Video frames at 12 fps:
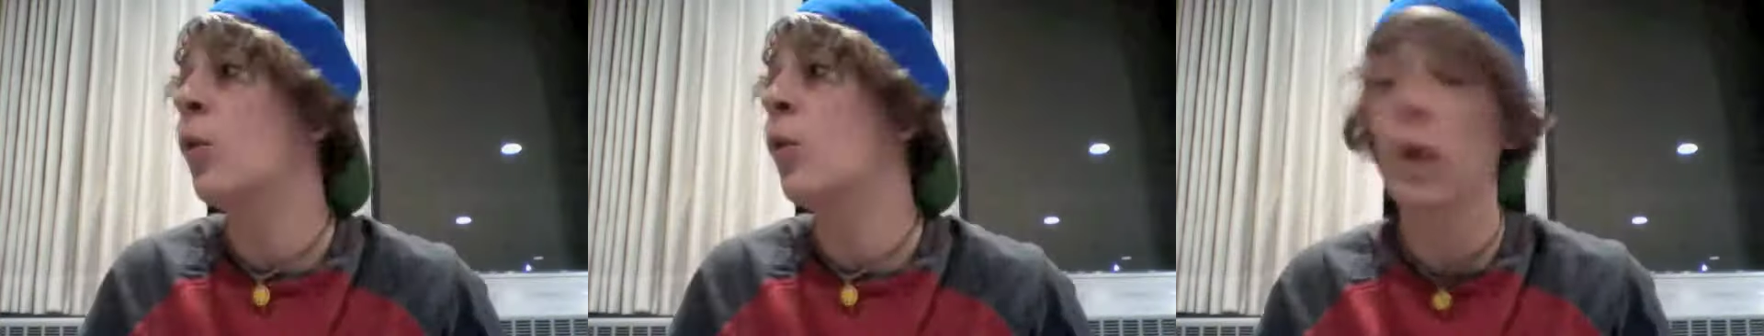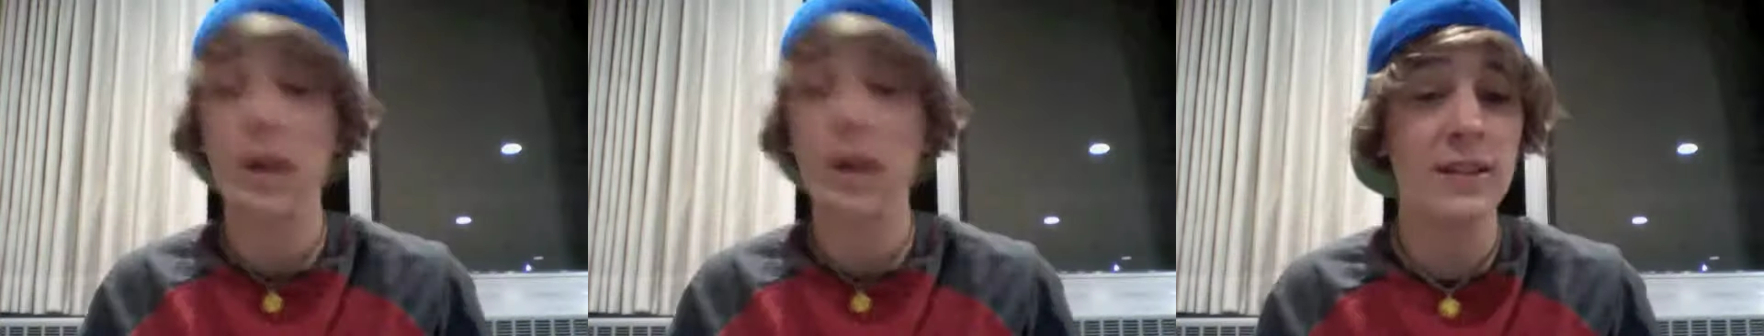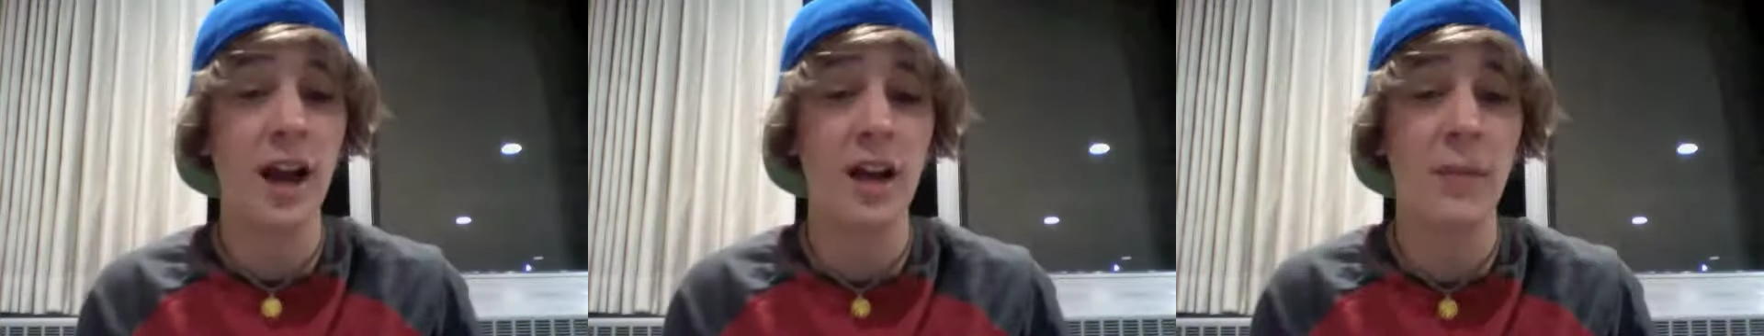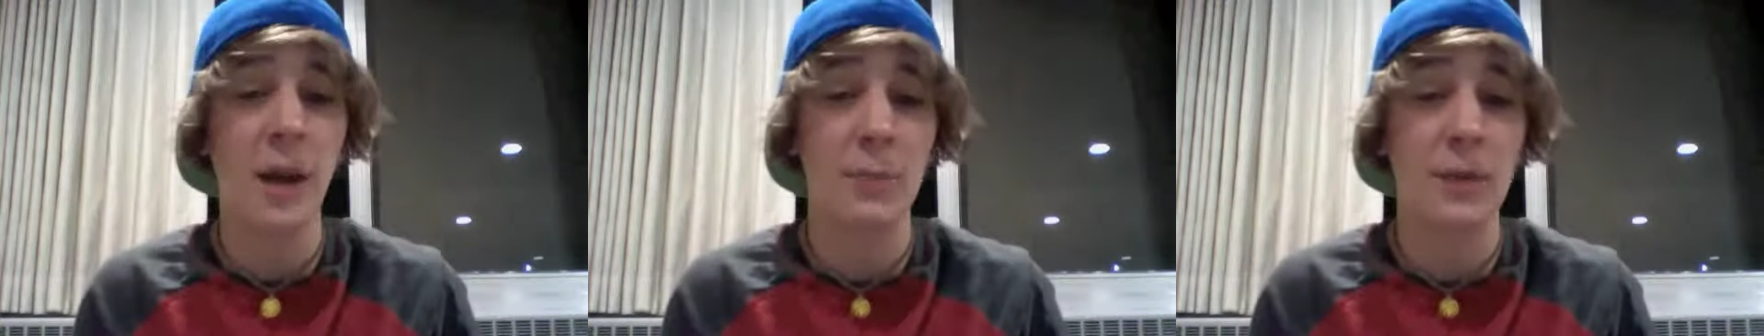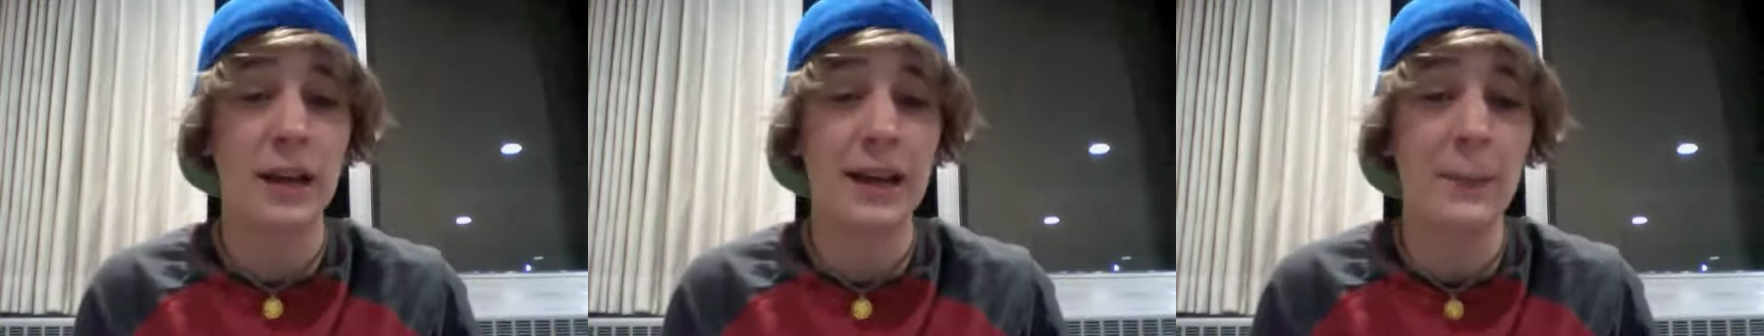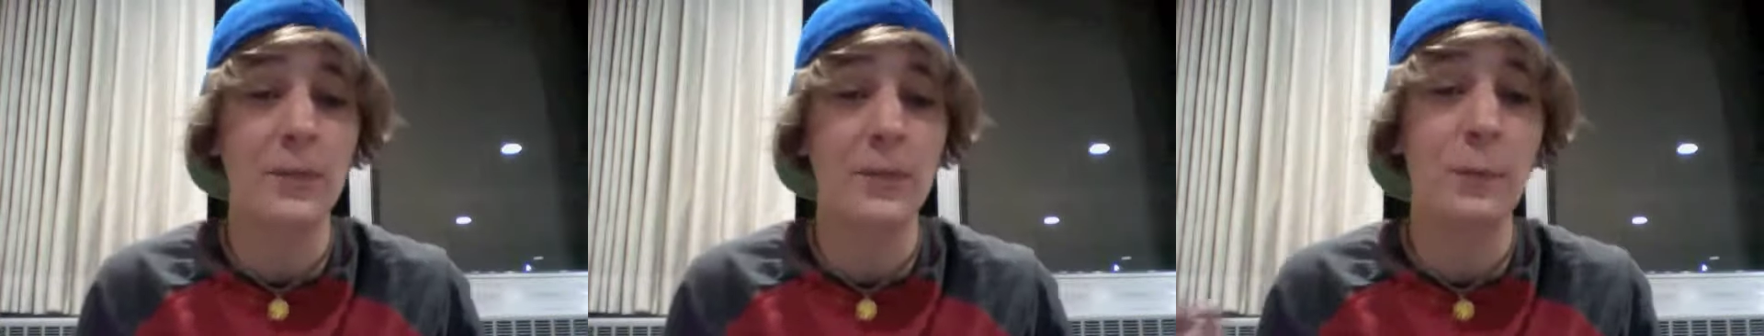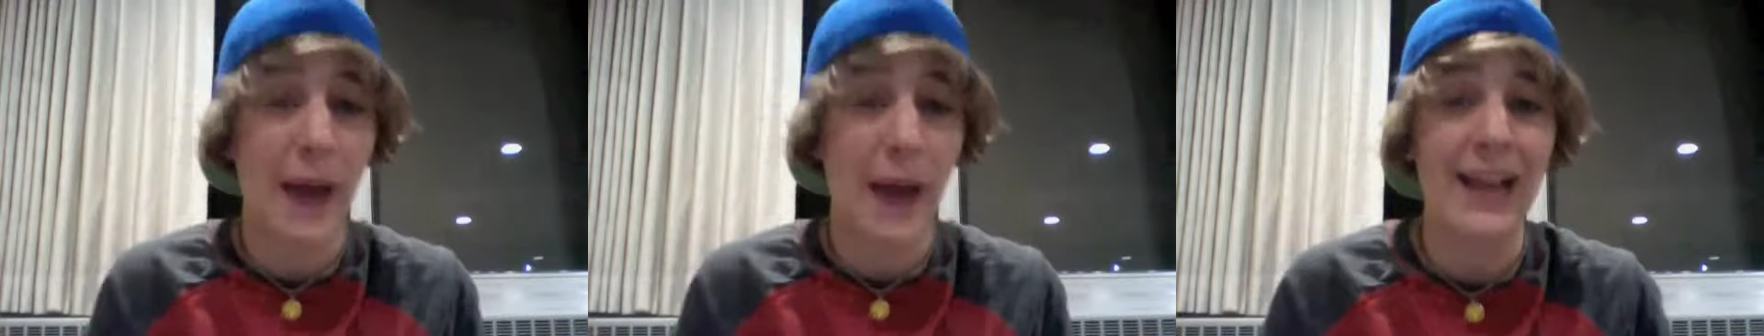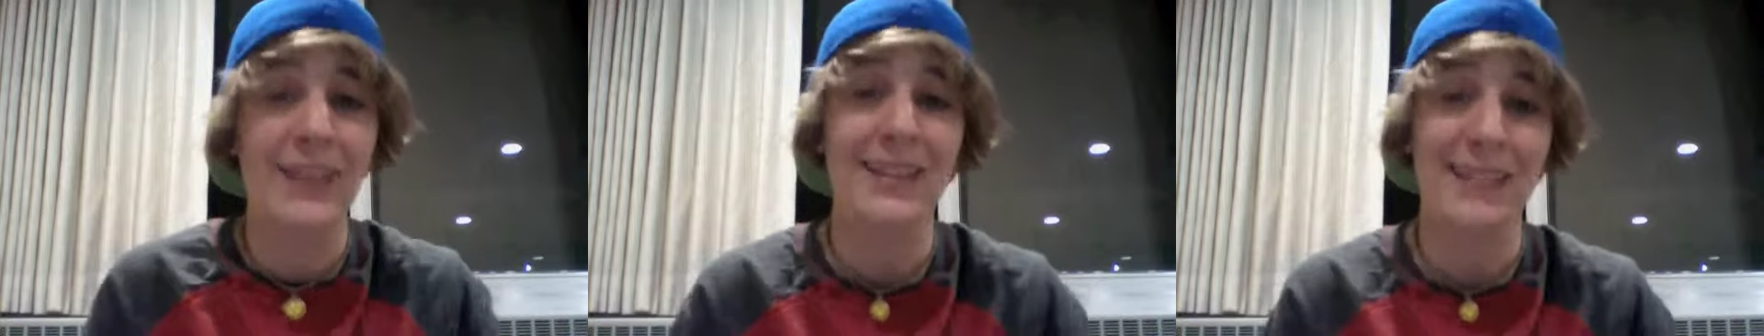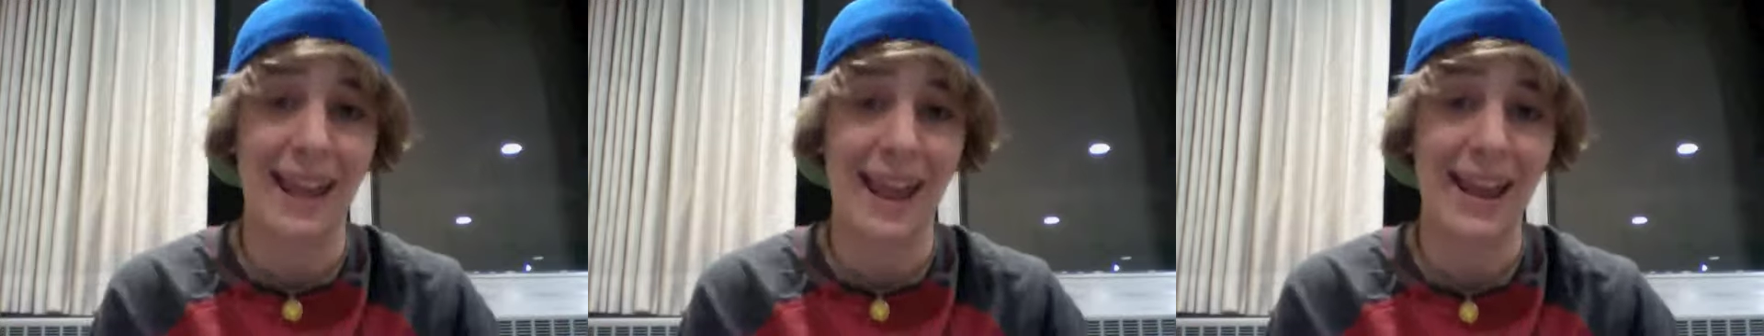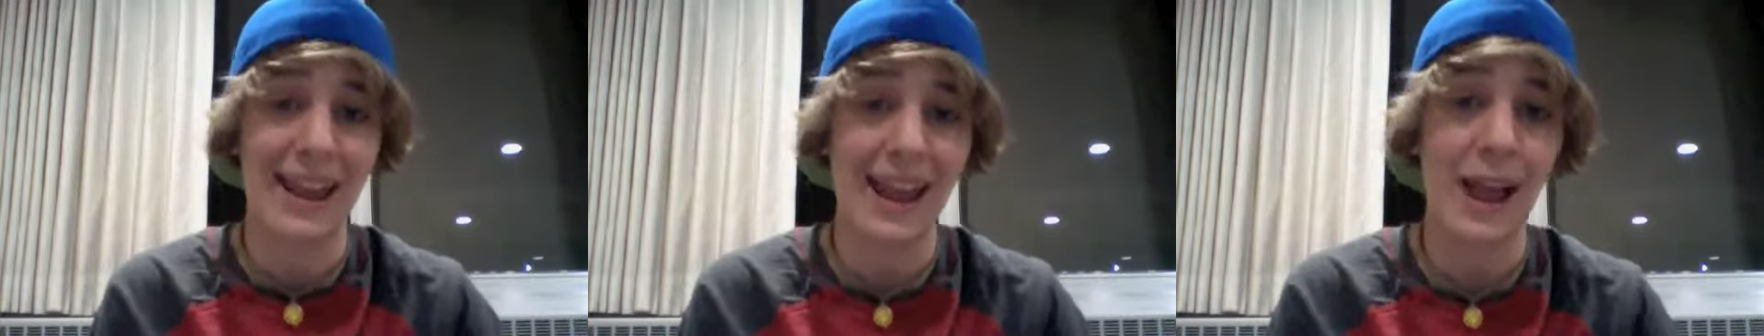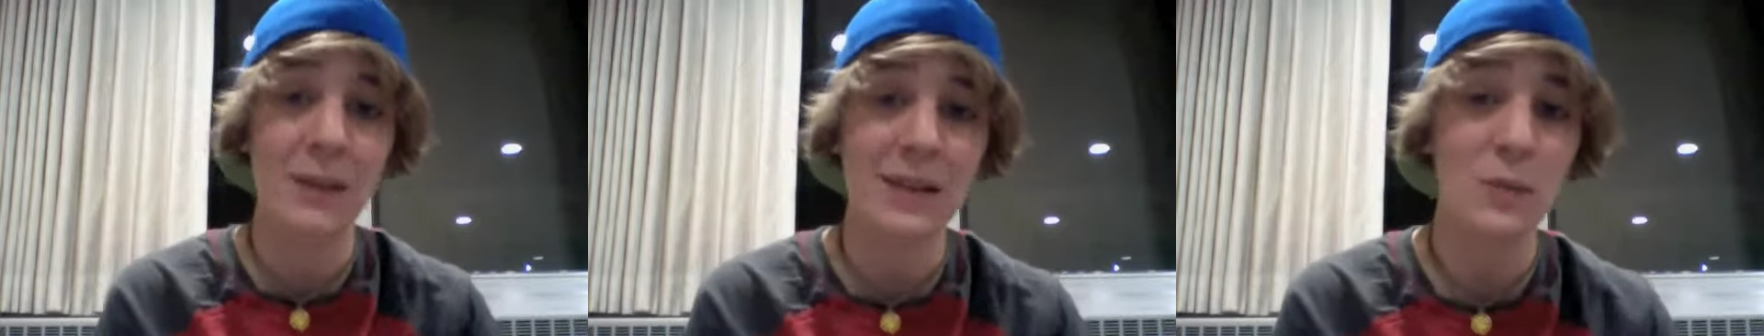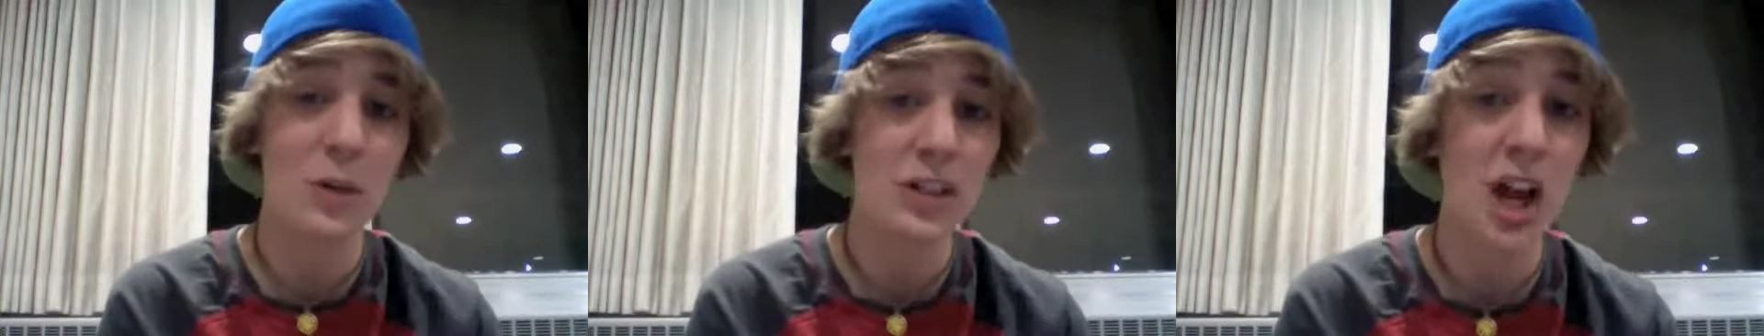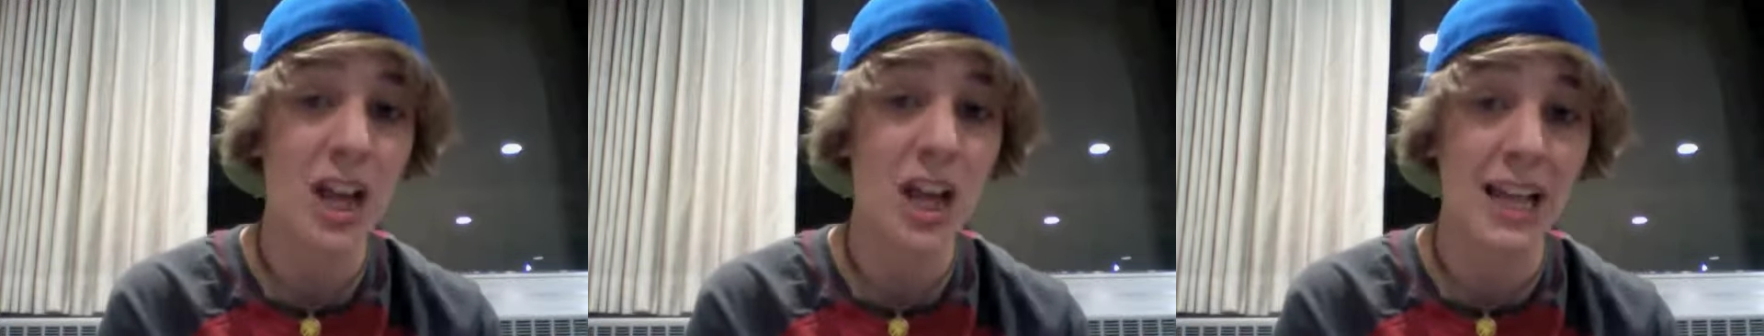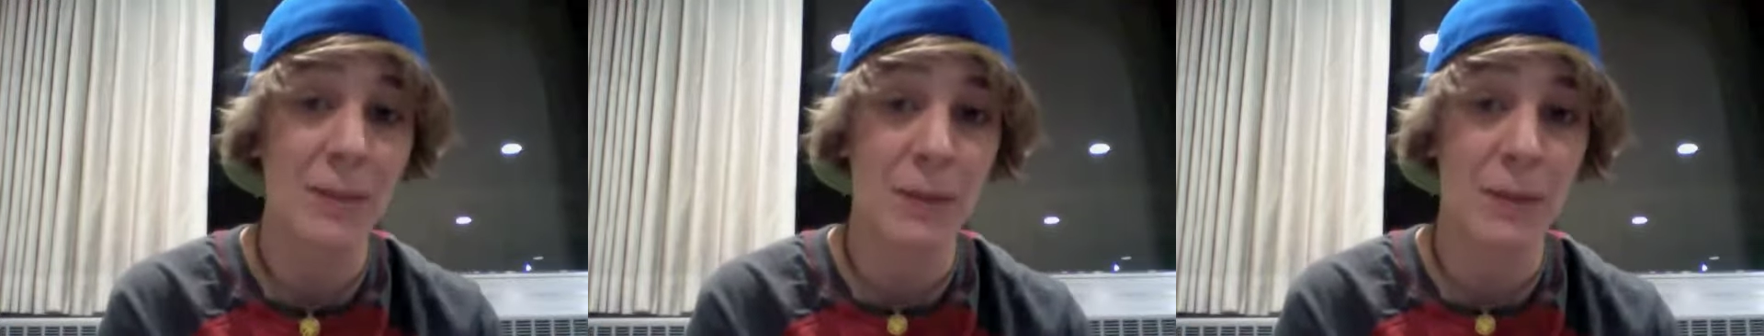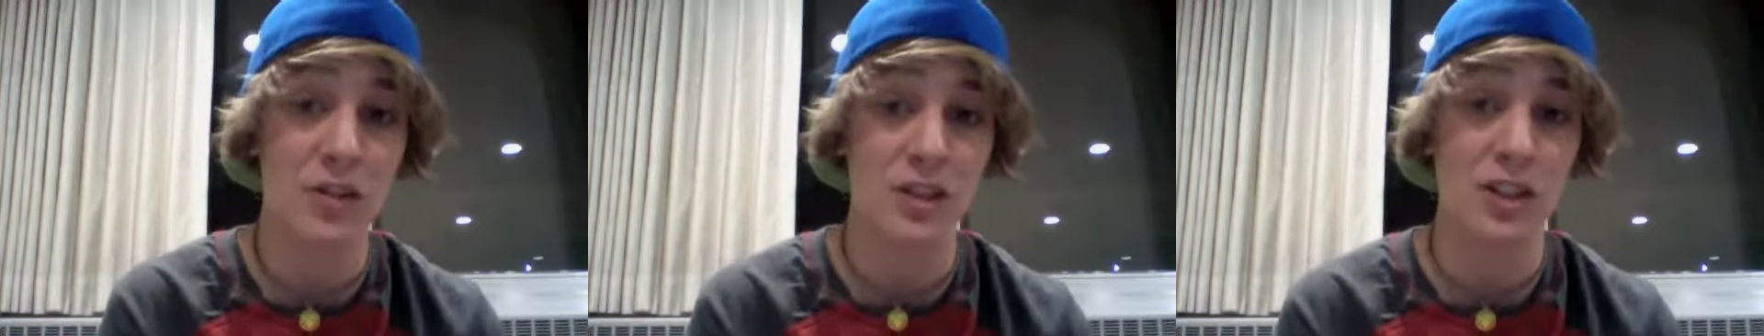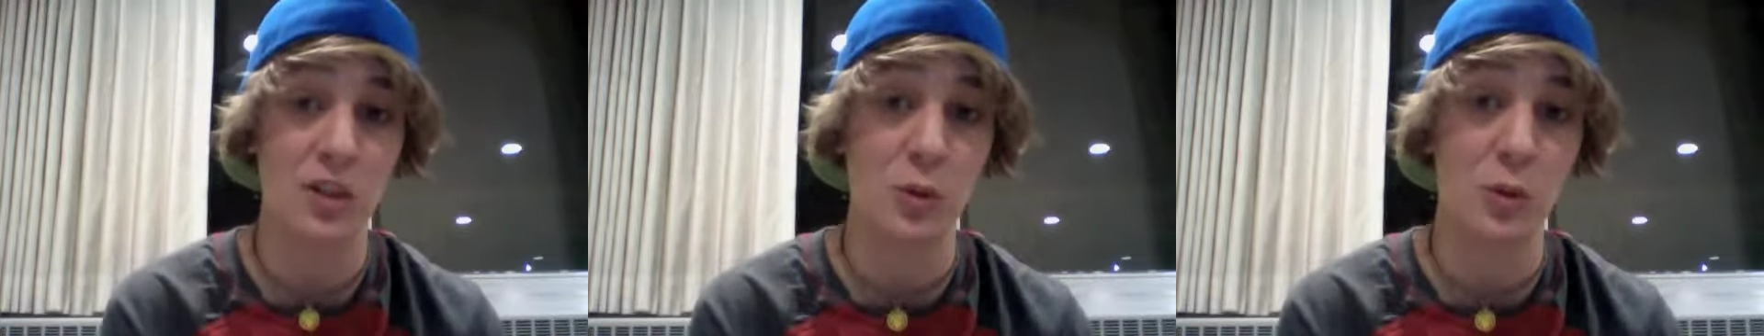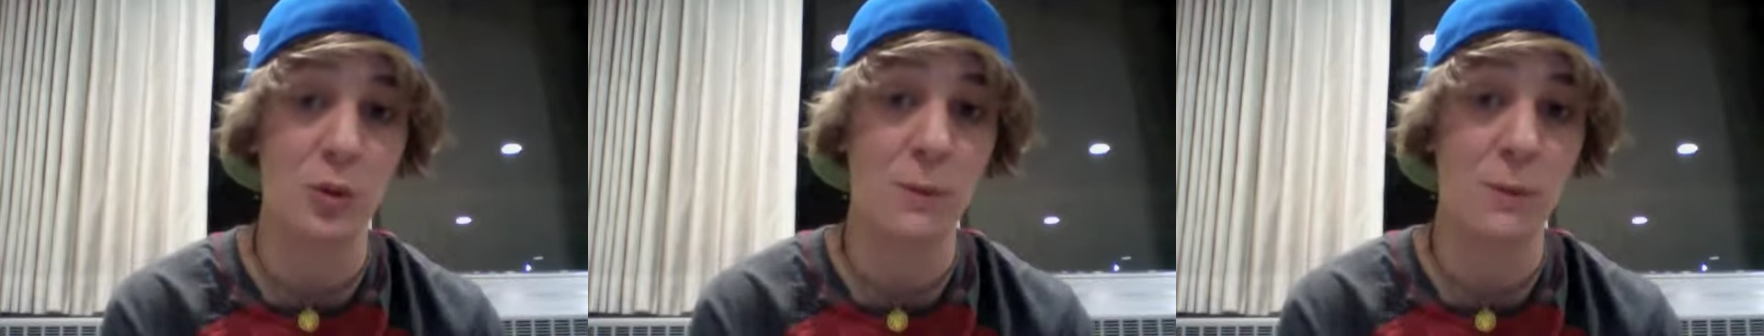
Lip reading: We're going to talk about breakups back in the day. I mean, we're talking elementary school.